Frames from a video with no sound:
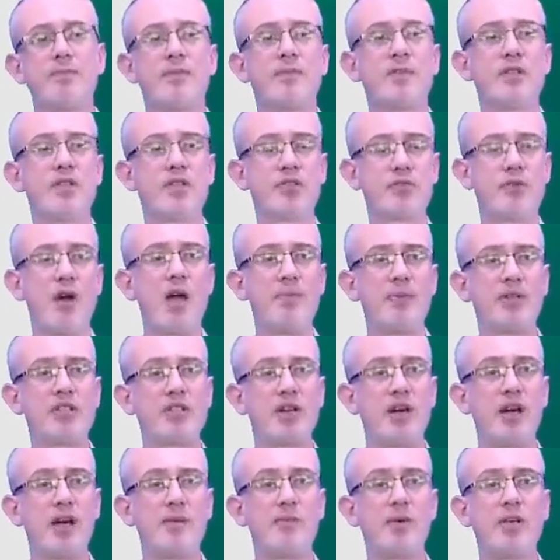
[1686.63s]
Describe a
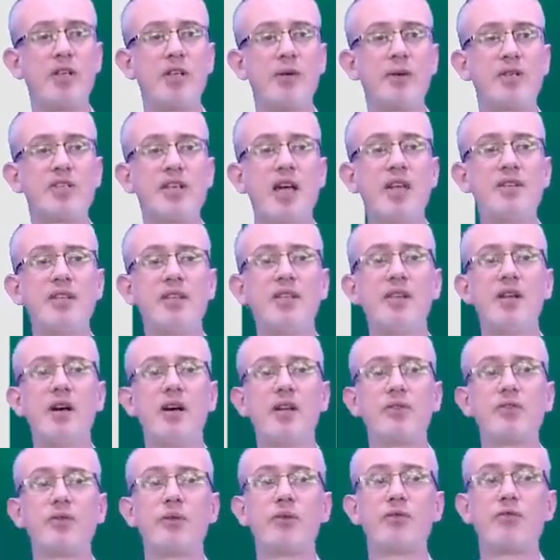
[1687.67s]
time when you attended an
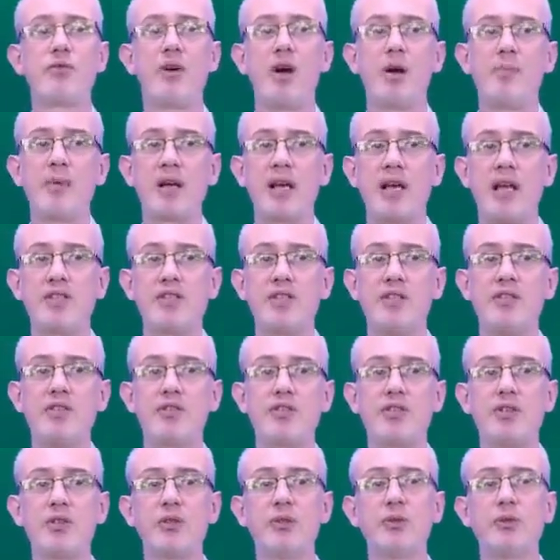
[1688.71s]
art or drama class in
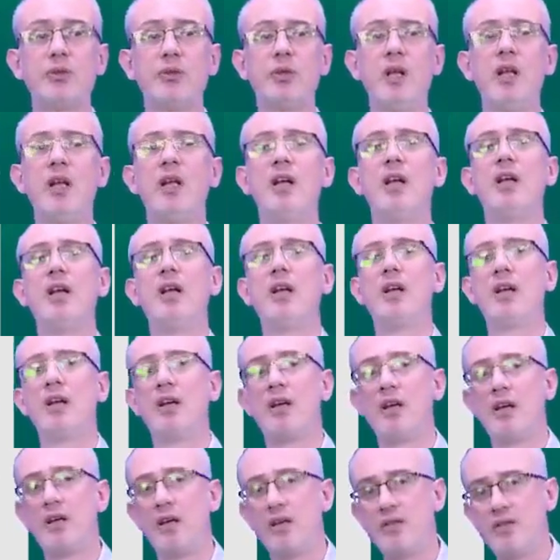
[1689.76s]
school.
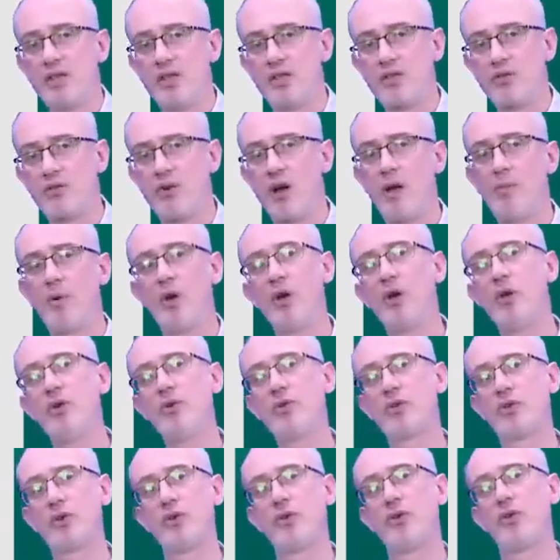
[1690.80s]
Describe who
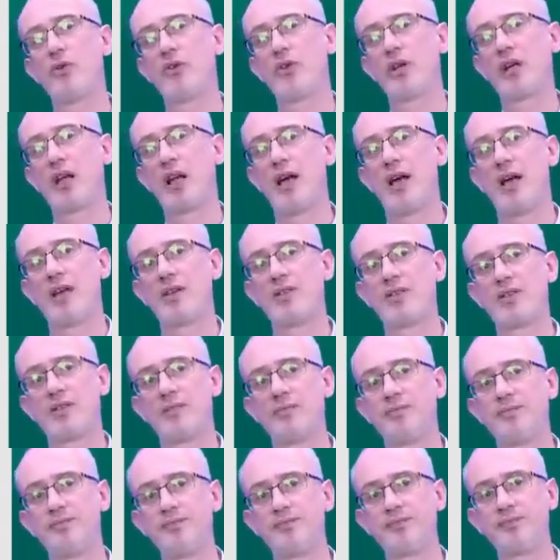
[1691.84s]
taught the class.
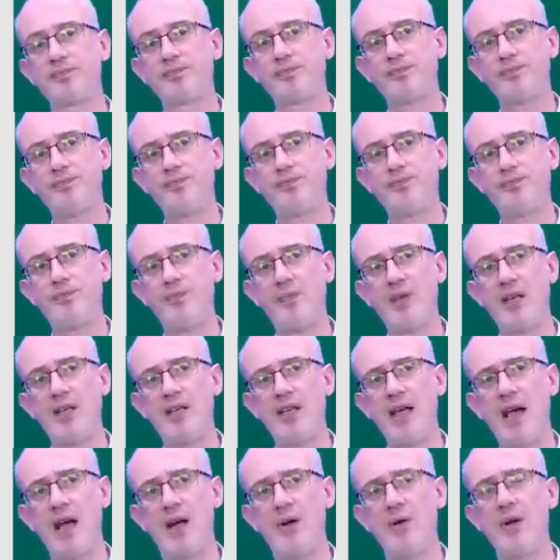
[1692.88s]

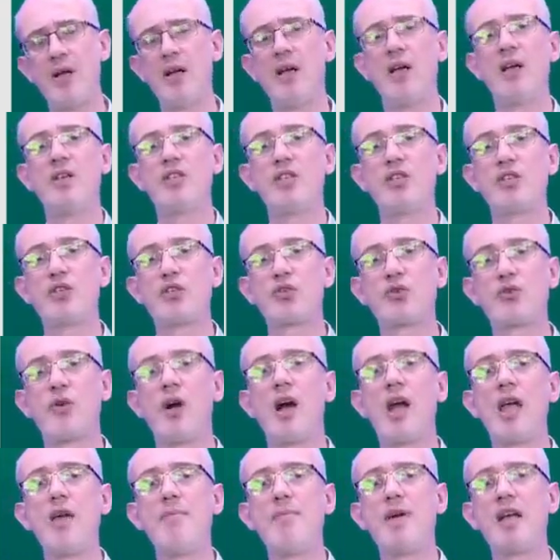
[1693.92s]
Now,
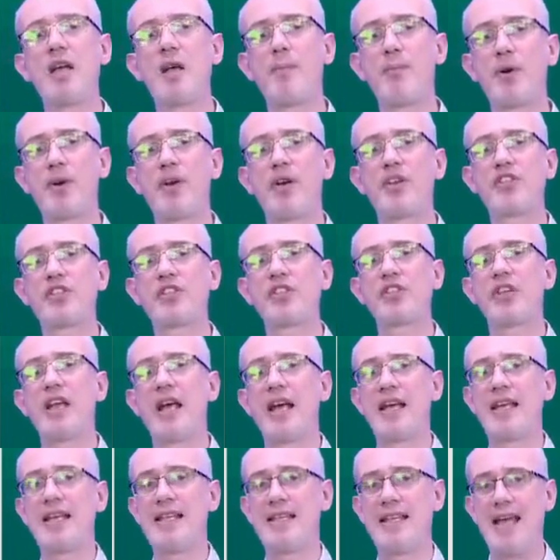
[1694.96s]
describing a person
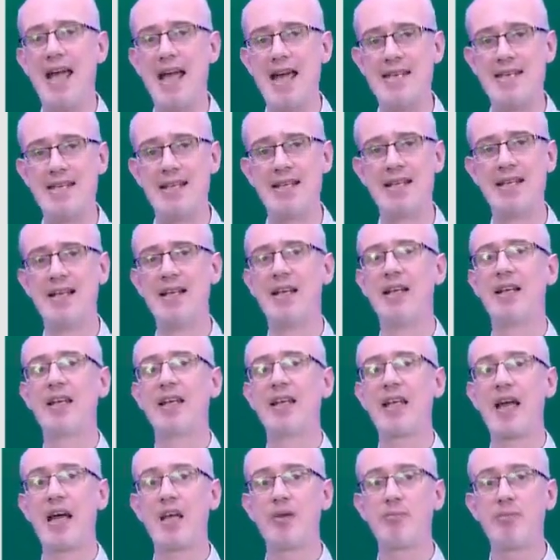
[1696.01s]
again
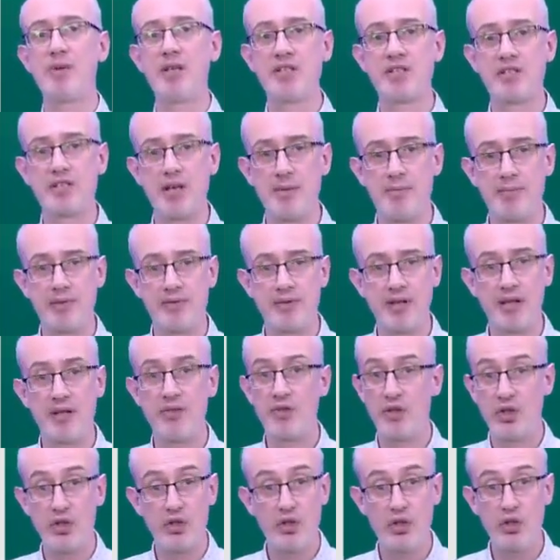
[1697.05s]
can be something
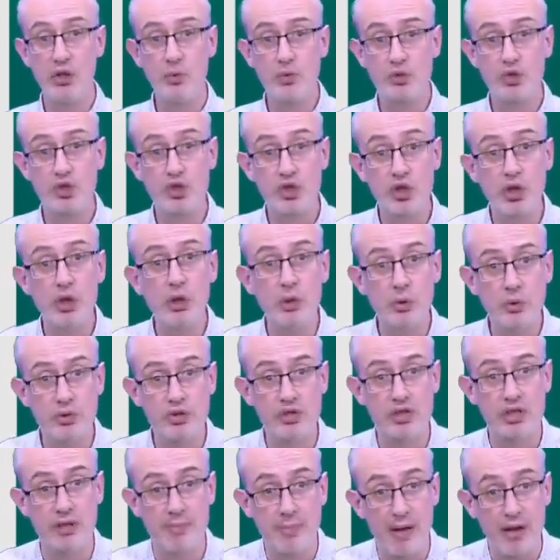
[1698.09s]
that you choose
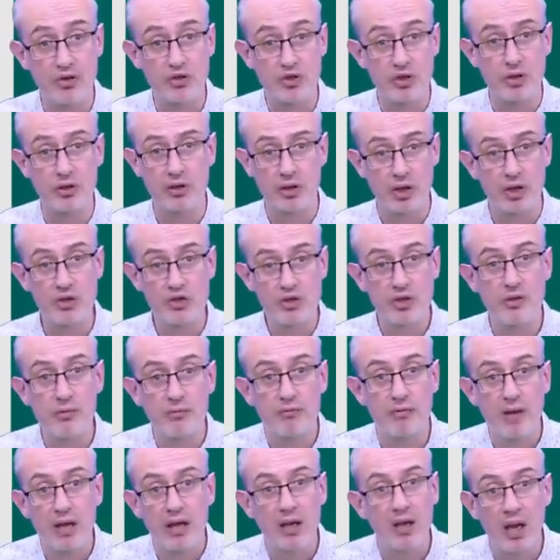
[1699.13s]
to mention because you
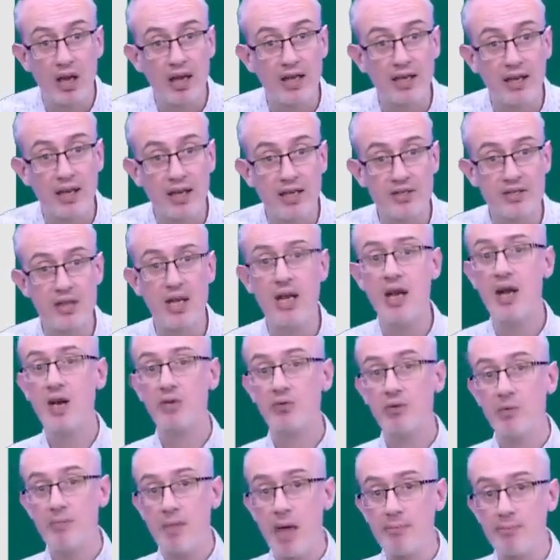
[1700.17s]
feel like it.
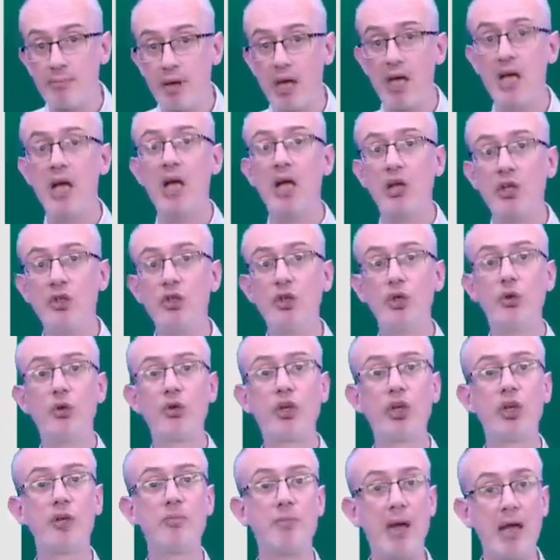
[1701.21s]
Remember, you
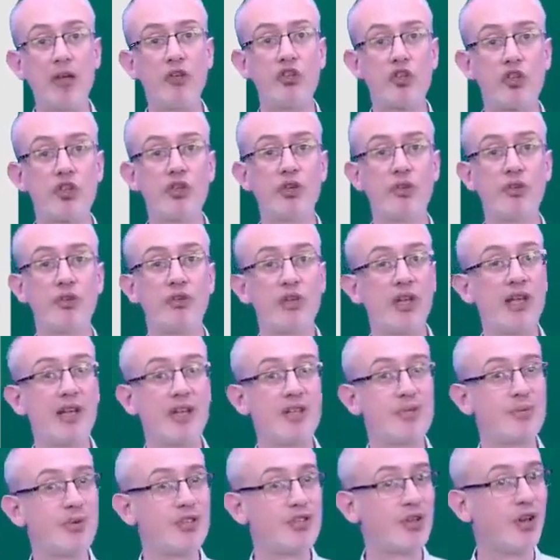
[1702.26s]
can mention
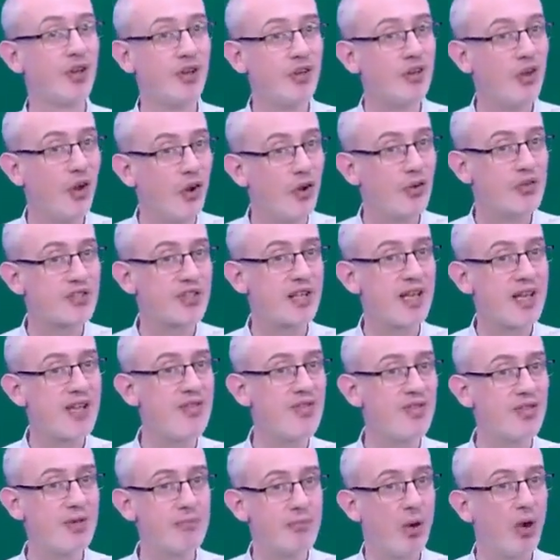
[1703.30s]
things which are not
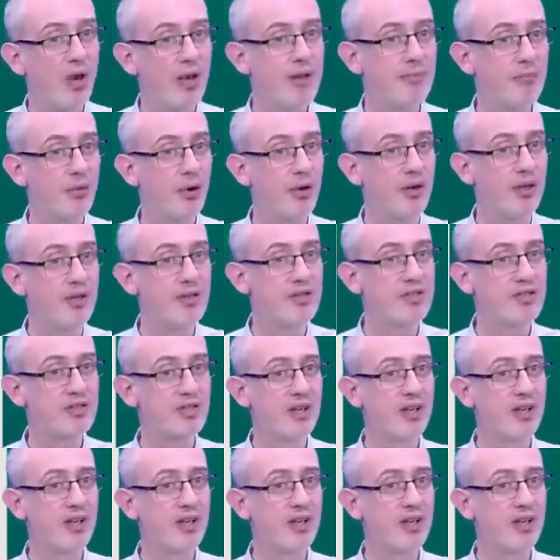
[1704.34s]
in the bullet points.